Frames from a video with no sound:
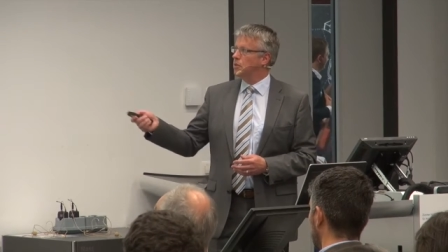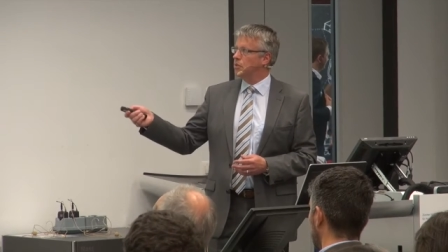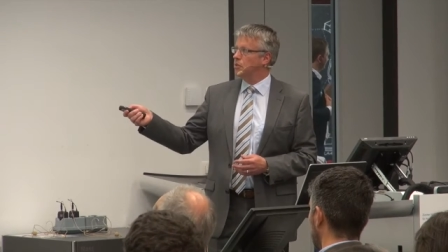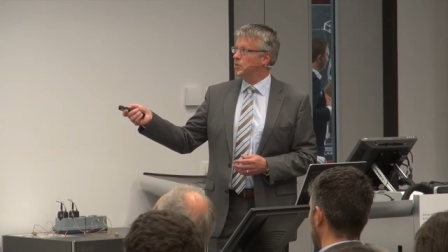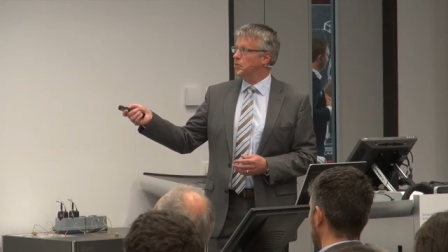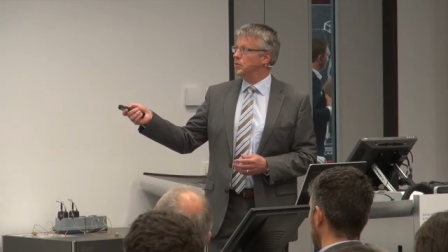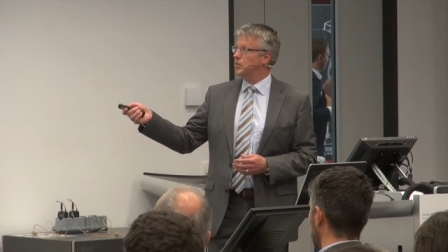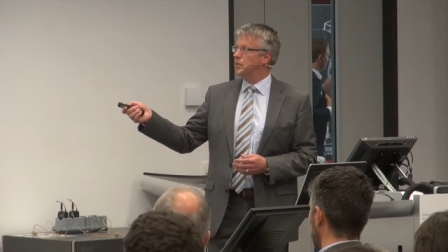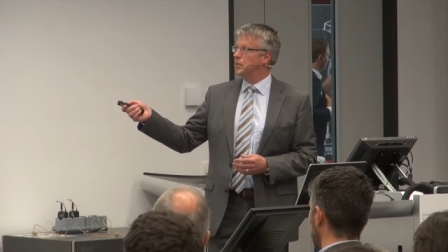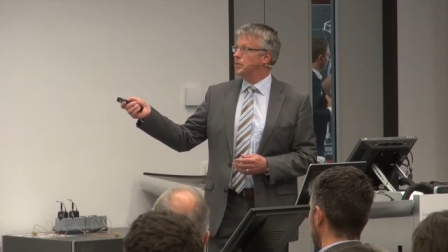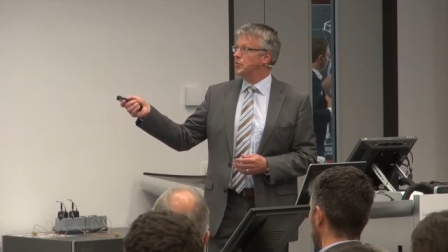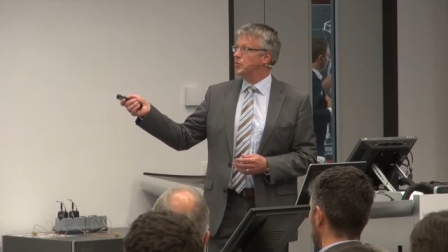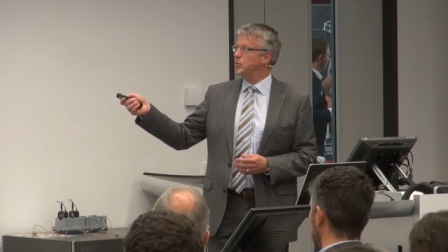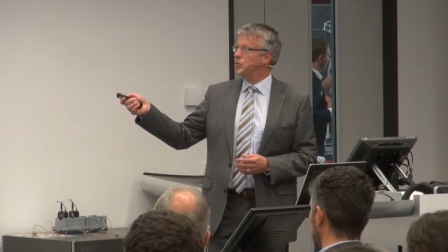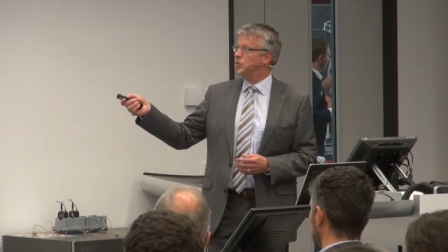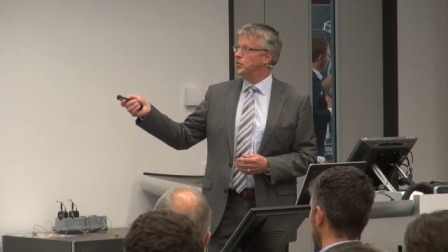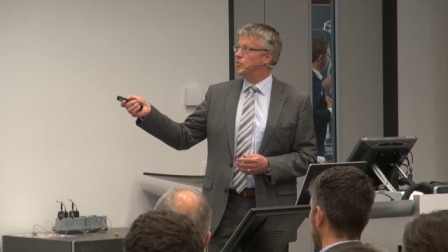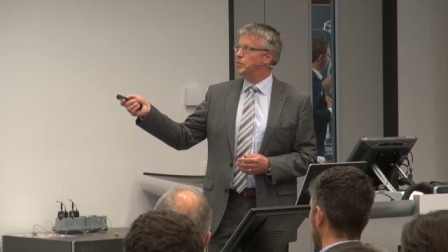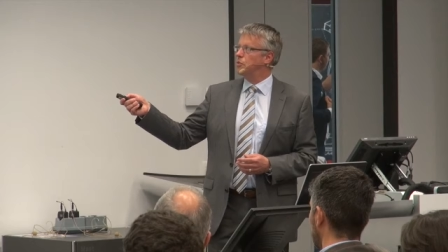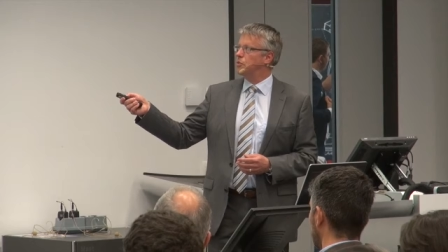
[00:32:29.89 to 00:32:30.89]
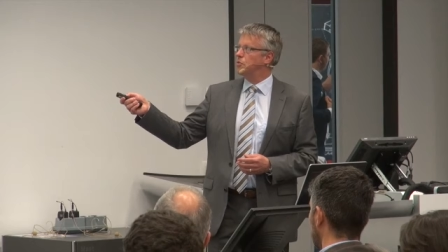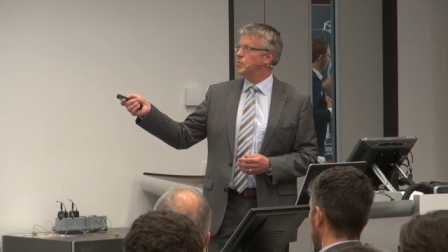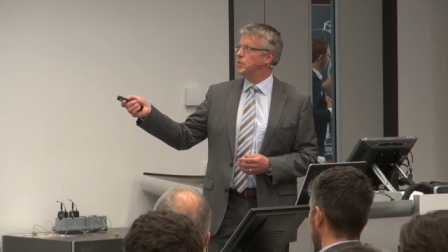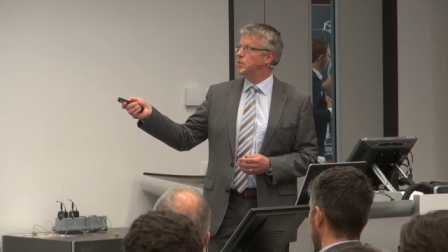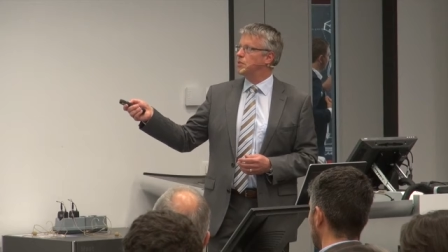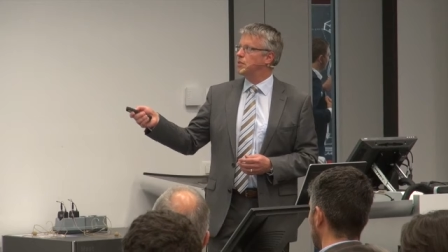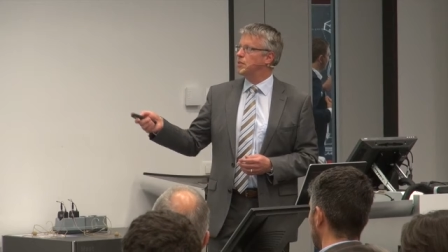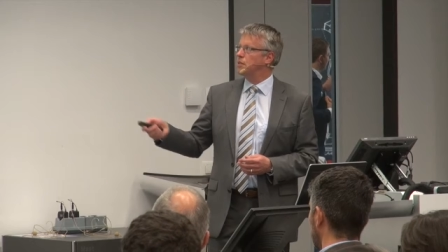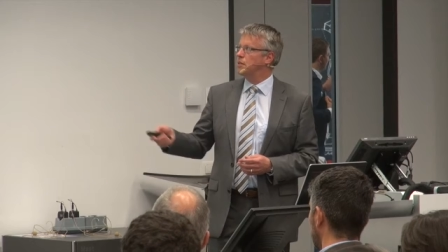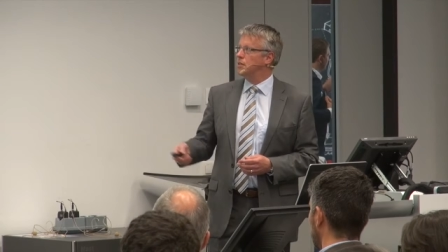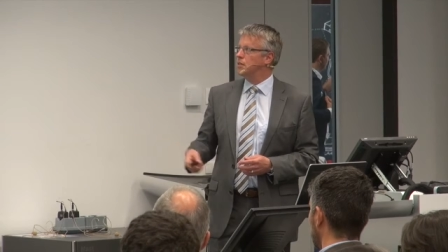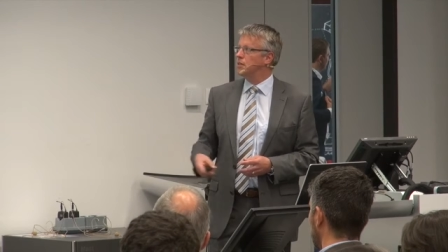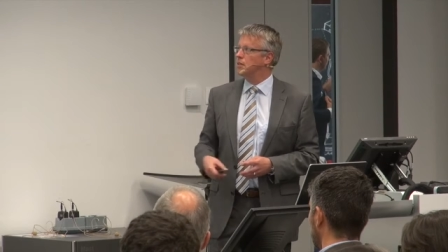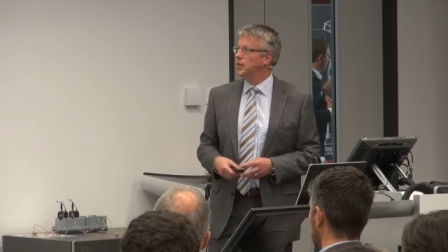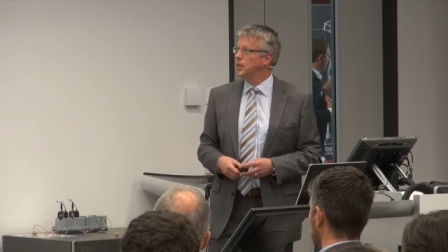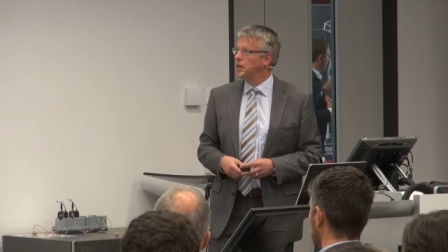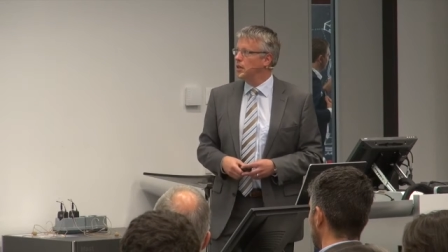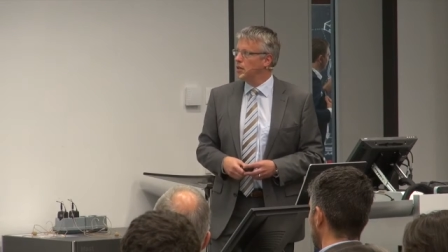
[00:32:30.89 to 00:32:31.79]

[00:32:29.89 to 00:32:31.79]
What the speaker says: and already 44%